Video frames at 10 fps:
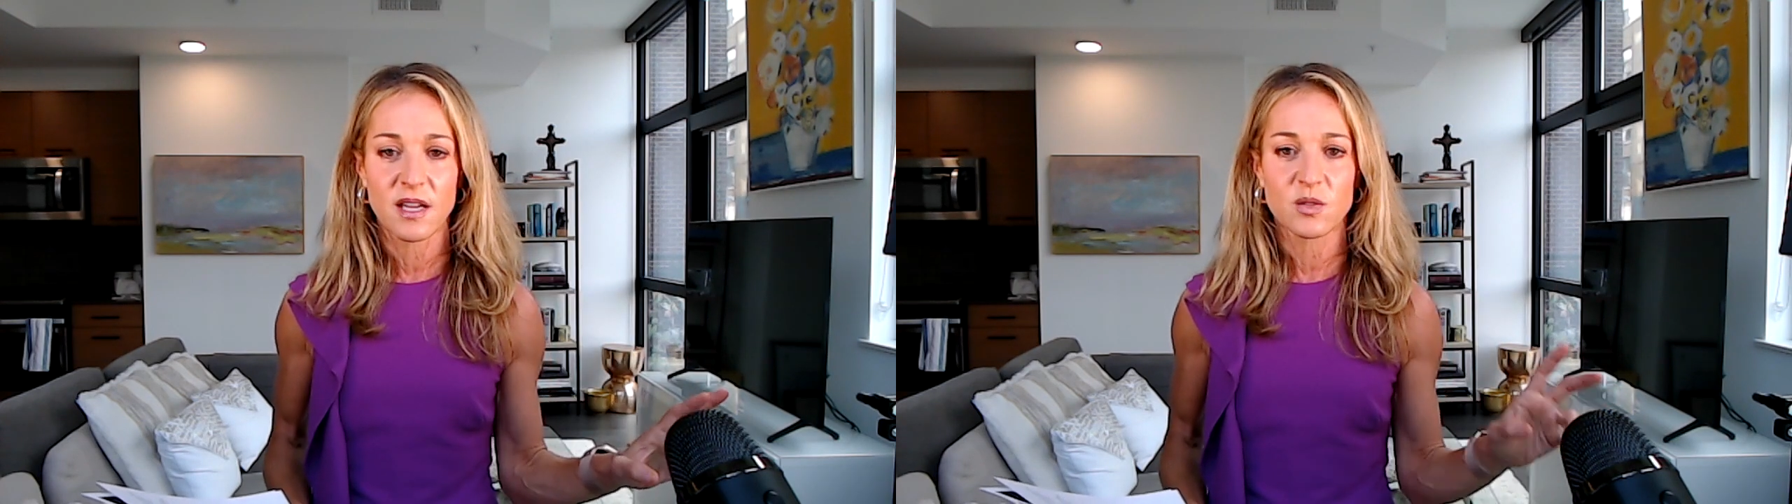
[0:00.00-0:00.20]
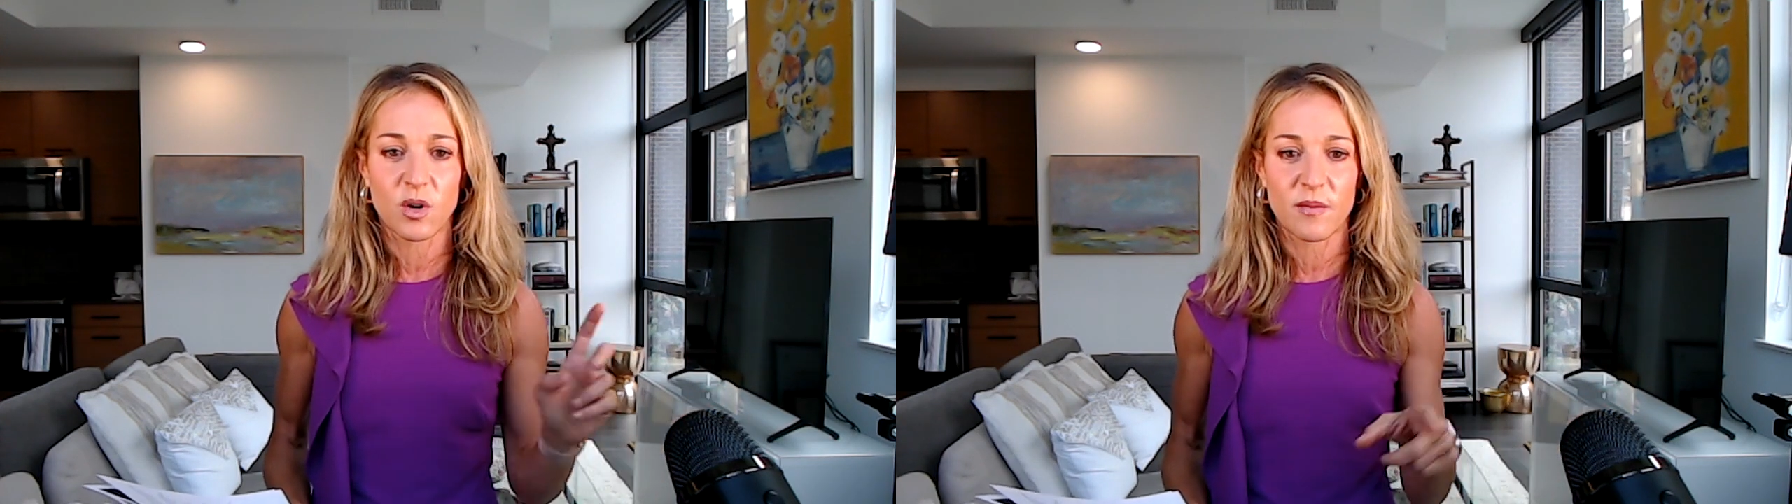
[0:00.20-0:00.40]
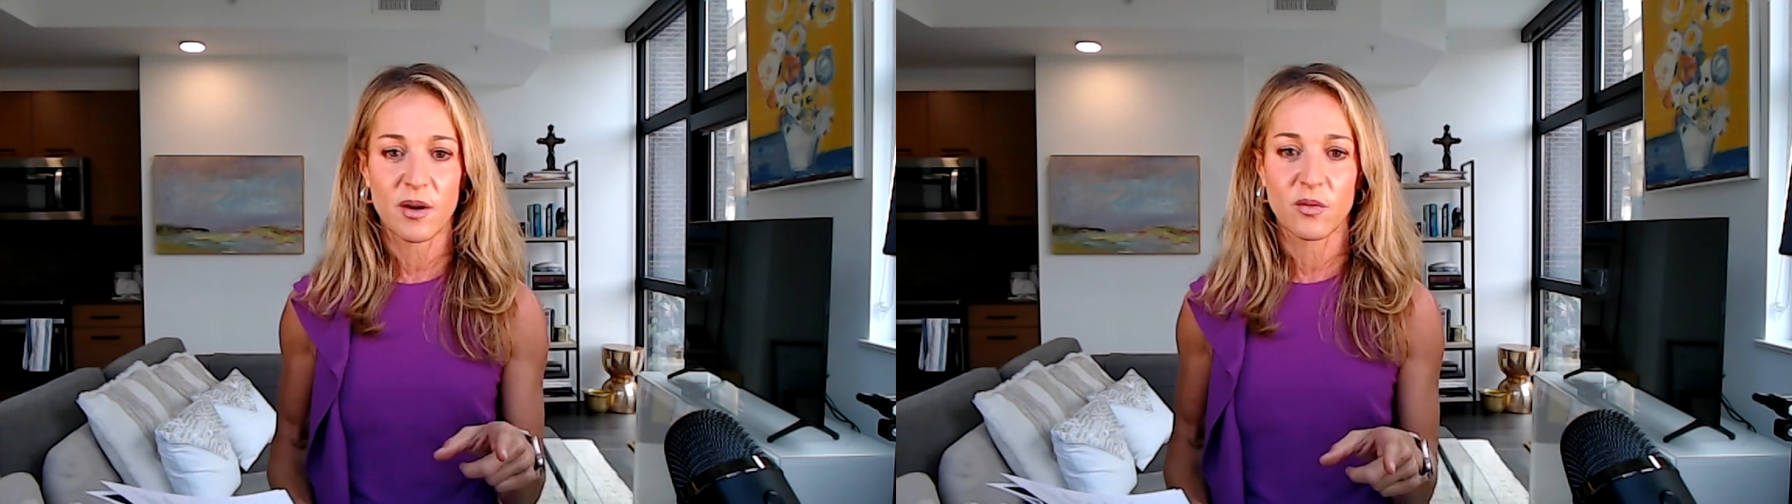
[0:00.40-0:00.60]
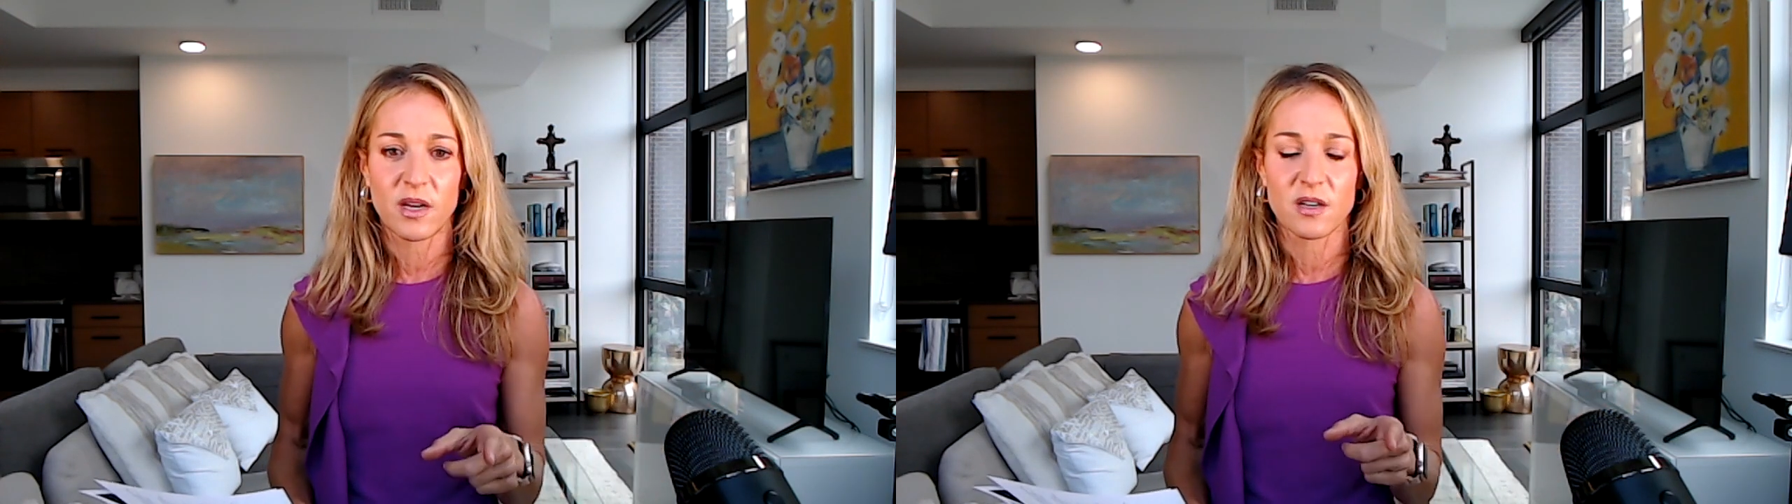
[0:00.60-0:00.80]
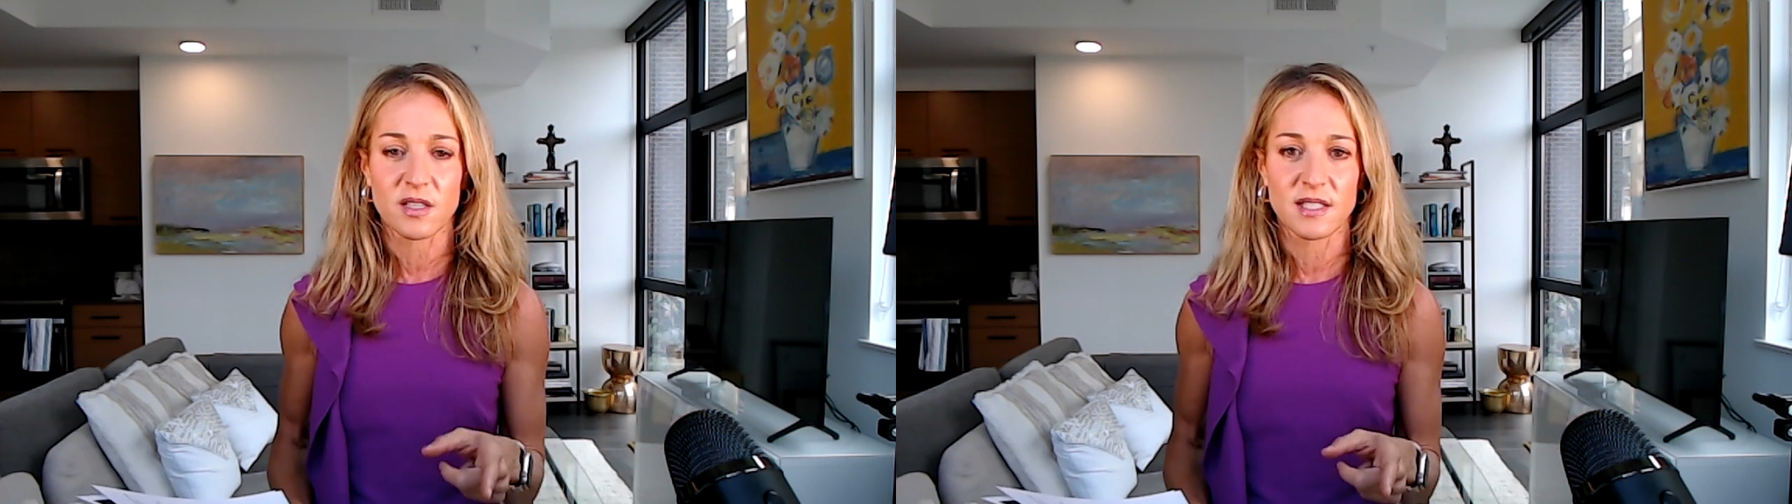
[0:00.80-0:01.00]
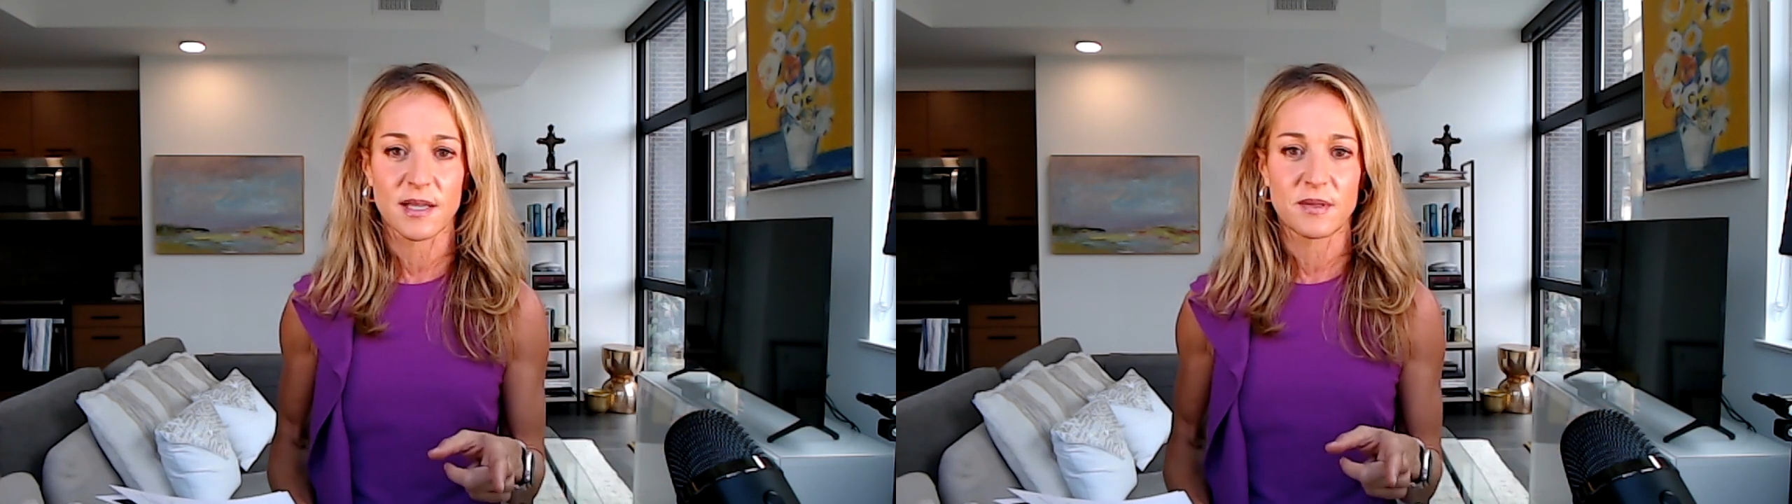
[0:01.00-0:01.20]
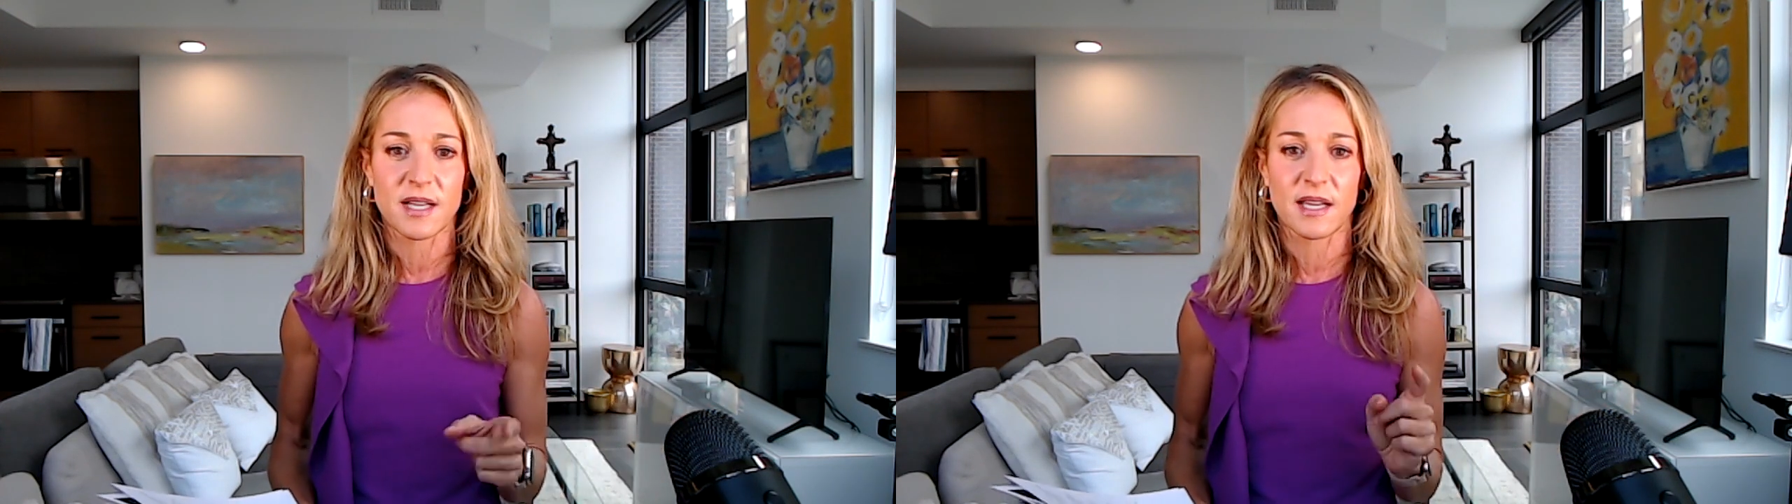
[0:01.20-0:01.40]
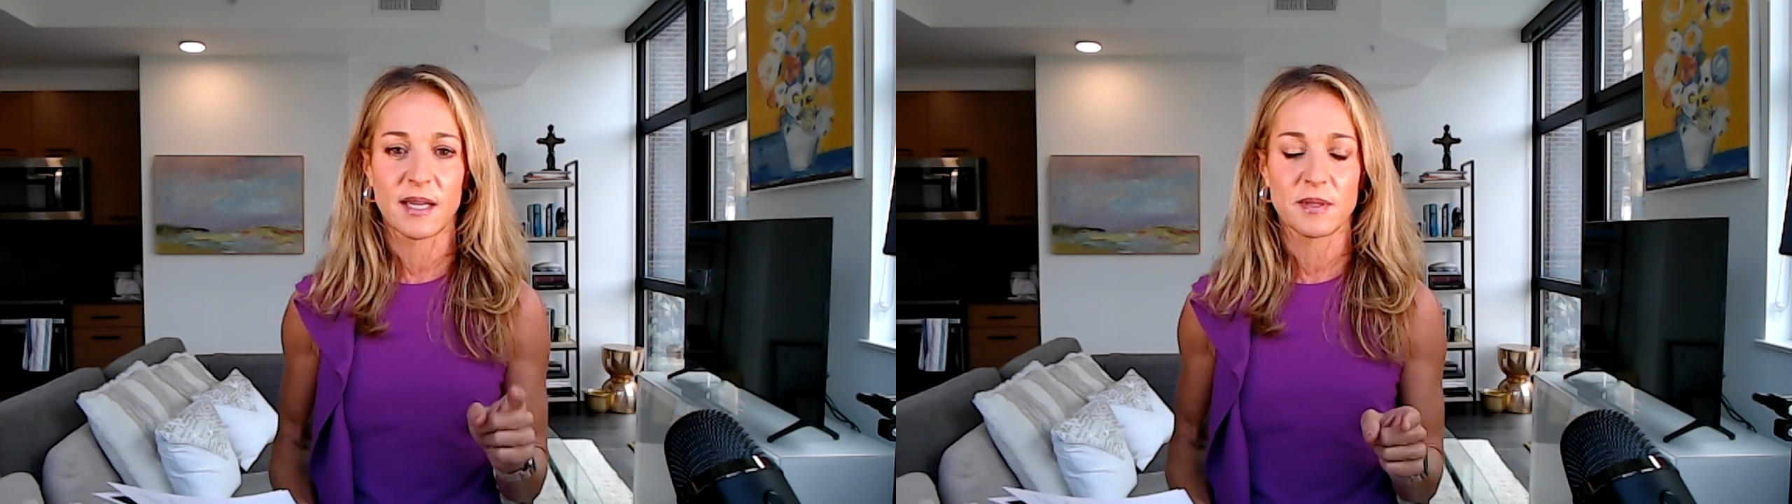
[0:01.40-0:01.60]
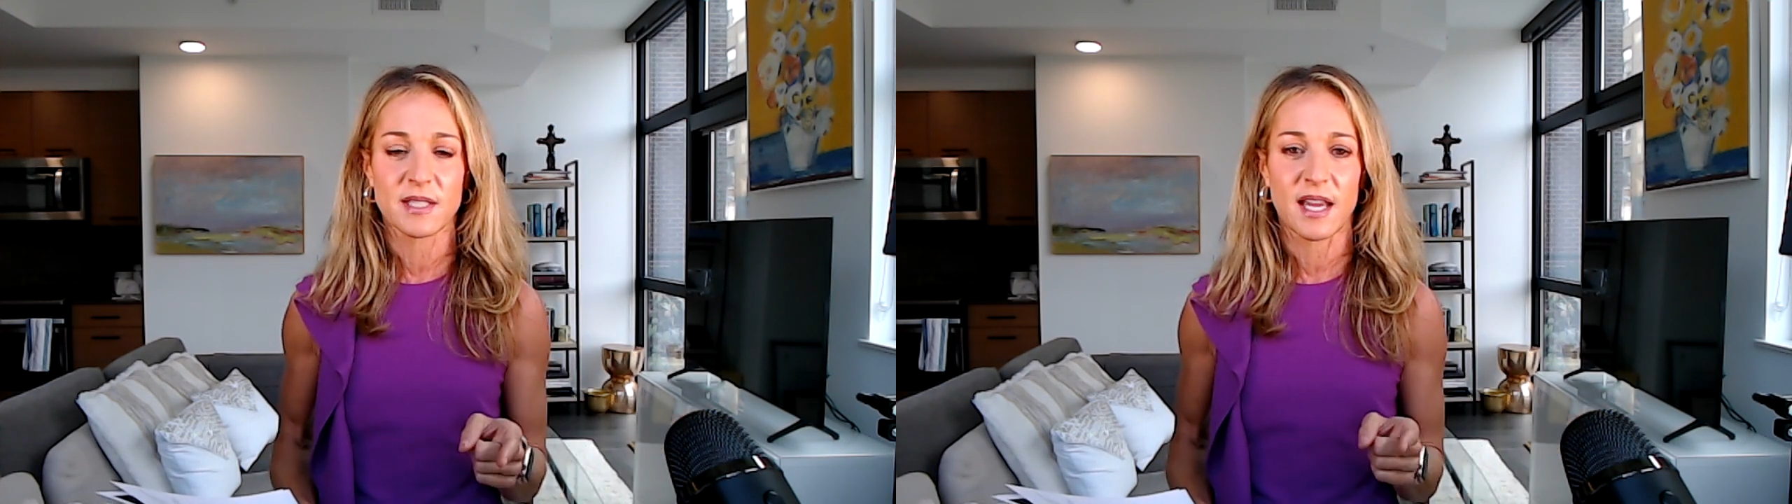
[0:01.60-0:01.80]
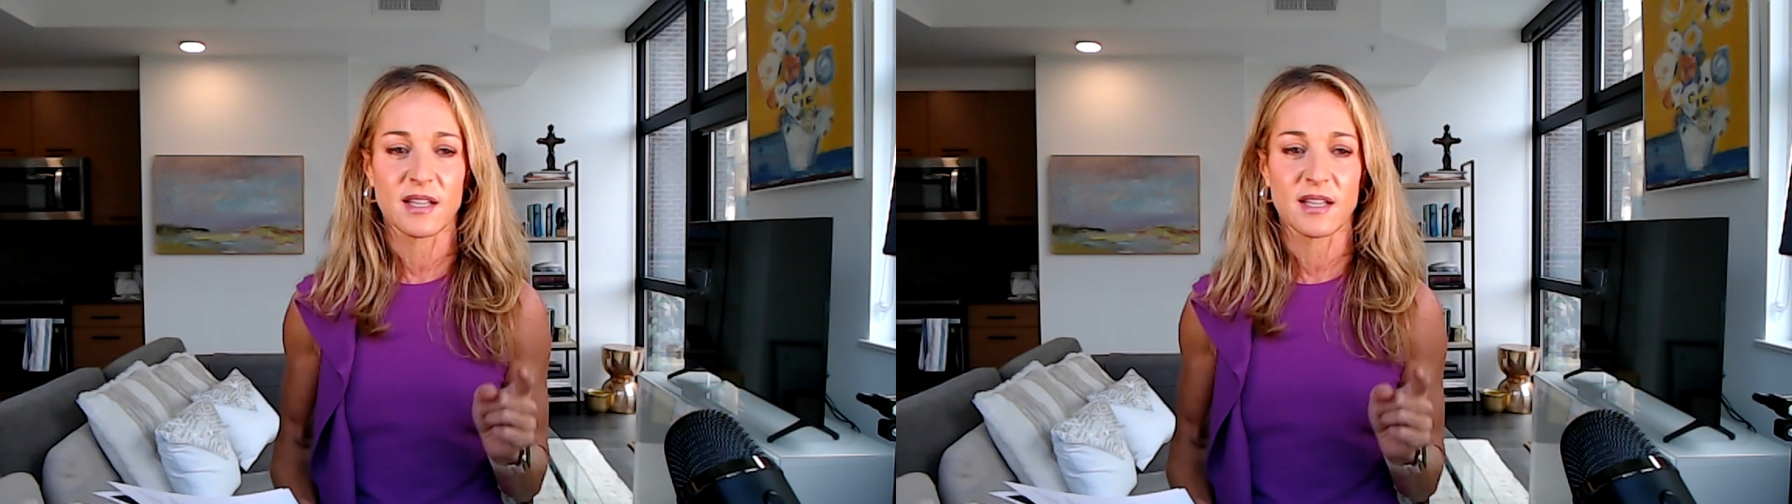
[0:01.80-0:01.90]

It's one of my readers on Substack keeps saying,